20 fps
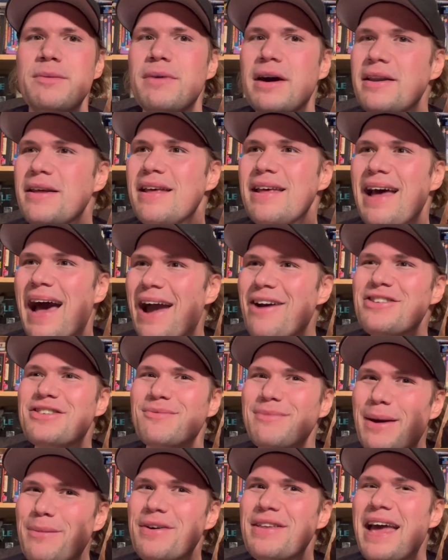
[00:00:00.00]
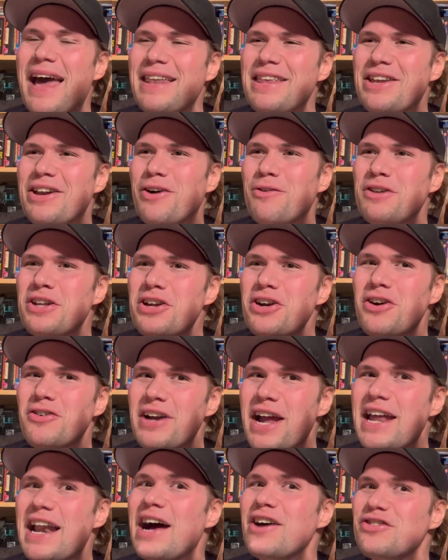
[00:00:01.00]
But I always remember that, you know, Little
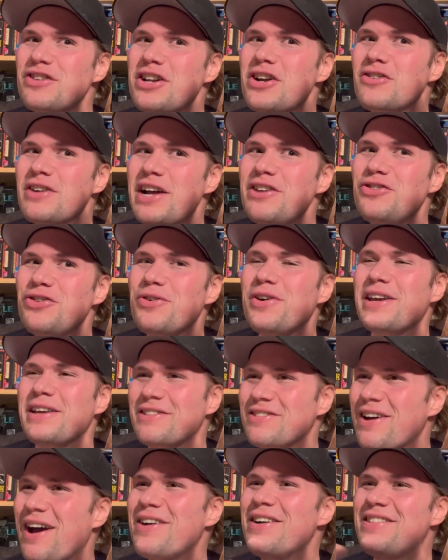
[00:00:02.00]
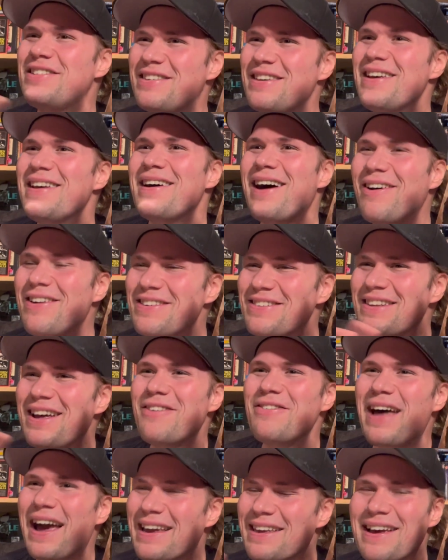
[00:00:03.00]
Red, how's Little Red doing? So I always
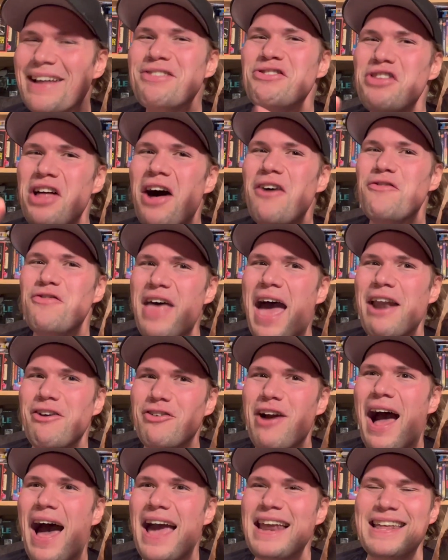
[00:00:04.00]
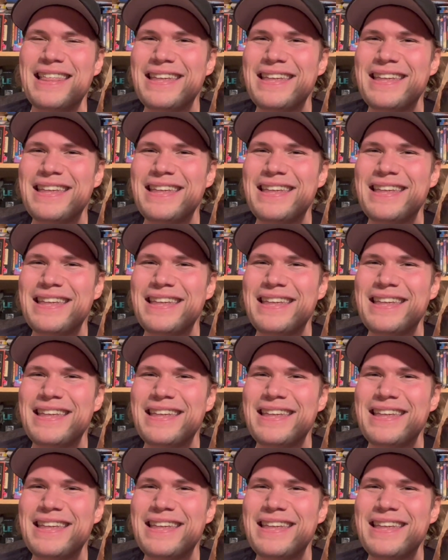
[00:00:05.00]
loved, I love that ride.